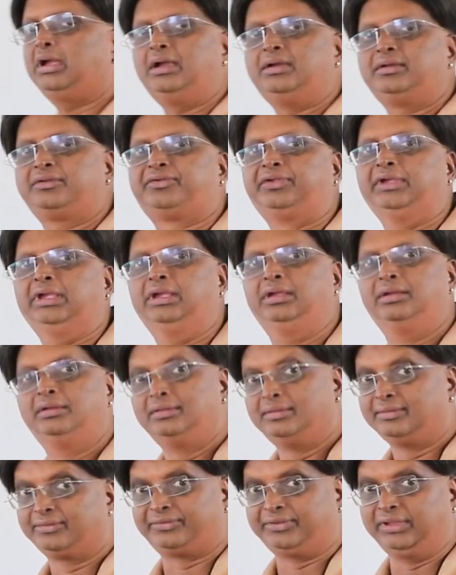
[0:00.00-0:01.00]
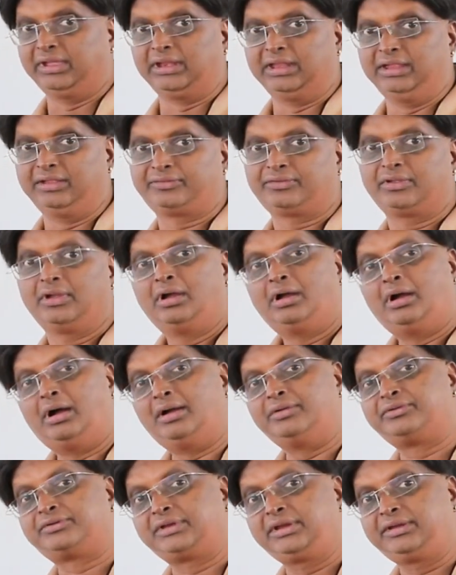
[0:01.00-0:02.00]
and C series,
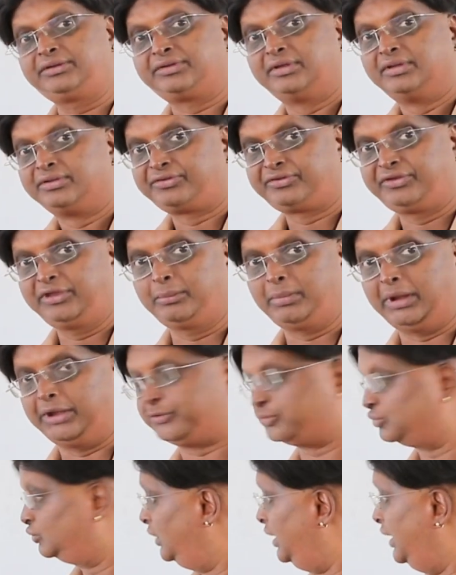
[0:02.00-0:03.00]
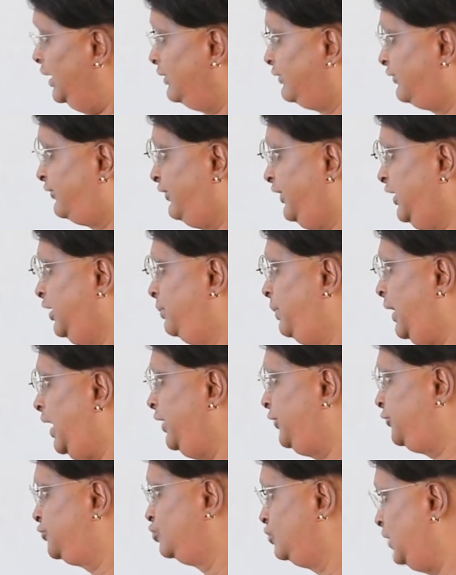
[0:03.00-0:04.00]
answer is C by 2. C
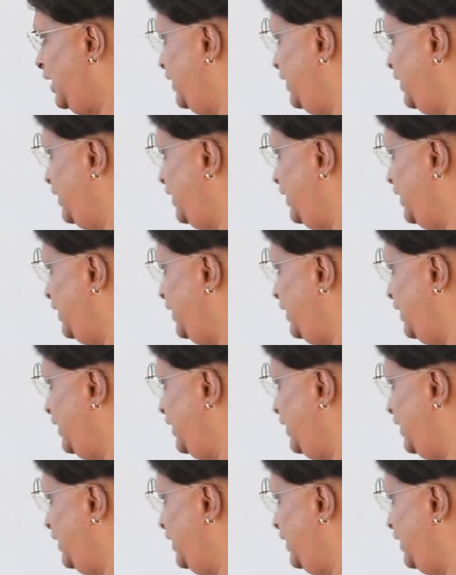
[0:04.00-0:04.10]
by 2